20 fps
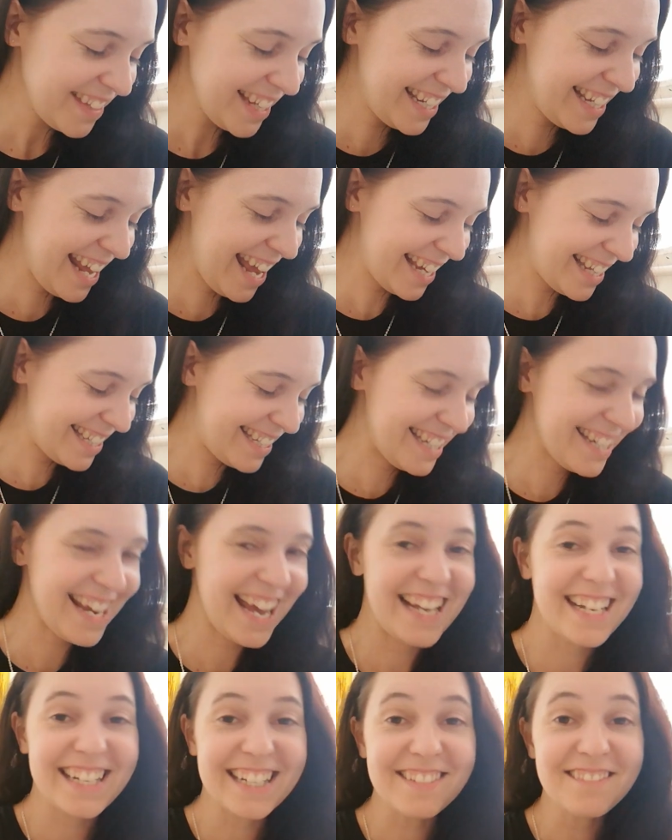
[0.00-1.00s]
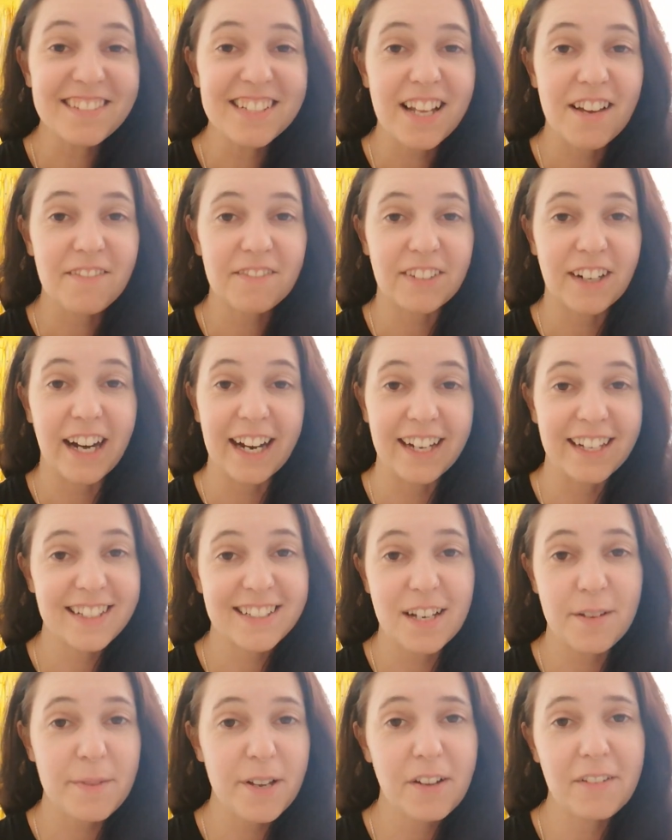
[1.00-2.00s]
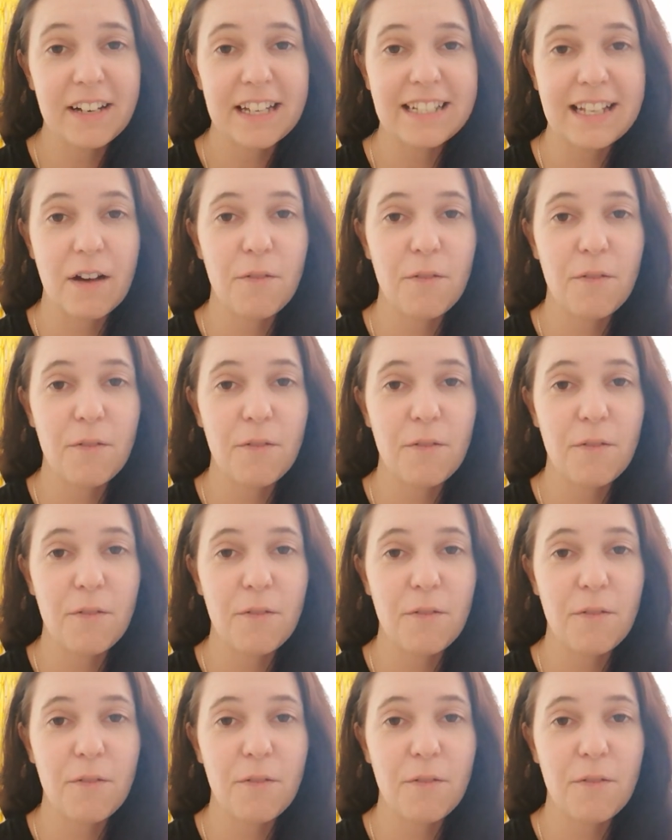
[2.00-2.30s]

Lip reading: next to ending all suffering, because I'll be honest,